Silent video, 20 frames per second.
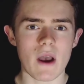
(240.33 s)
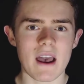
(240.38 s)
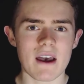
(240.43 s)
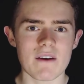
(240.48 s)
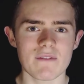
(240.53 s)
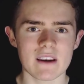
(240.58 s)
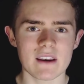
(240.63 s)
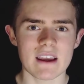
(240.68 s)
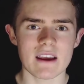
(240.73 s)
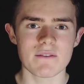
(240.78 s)

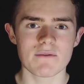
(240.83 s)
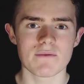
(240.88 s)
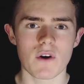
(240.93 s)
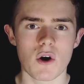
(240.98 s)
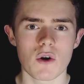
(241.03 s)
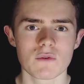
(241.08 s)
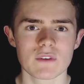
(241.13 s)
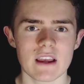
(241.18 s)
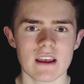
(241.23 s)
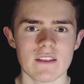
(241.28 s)
heavily
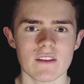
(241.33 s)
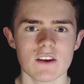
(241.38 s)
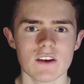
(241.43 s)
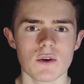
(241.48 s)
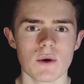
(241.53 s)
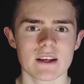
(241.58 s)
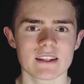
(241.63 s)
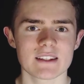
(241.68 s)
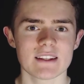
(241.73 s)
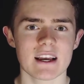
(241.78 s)
involved in the
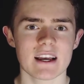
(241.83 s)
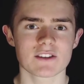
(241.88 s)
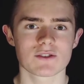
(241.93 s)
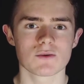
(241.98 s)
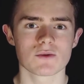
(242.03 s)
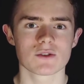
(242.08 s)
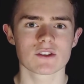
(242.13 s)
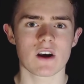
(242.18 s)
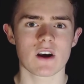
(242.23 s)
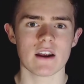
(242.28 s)
US
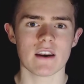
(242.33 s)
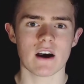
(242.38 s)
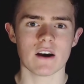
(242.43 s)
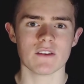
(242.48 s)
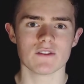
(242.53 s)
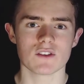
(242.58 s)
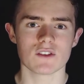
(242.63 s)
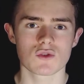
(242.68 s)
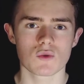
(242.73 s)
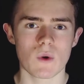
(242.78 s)
national side
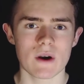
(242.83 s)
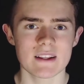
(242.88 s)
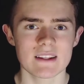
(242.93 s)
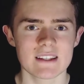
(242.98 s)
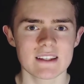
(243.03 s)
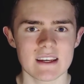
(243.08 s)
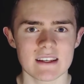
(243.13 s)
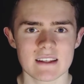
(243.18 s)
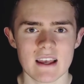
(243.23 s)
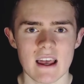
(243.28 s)

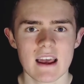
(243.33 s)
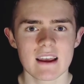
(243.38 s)
under-20s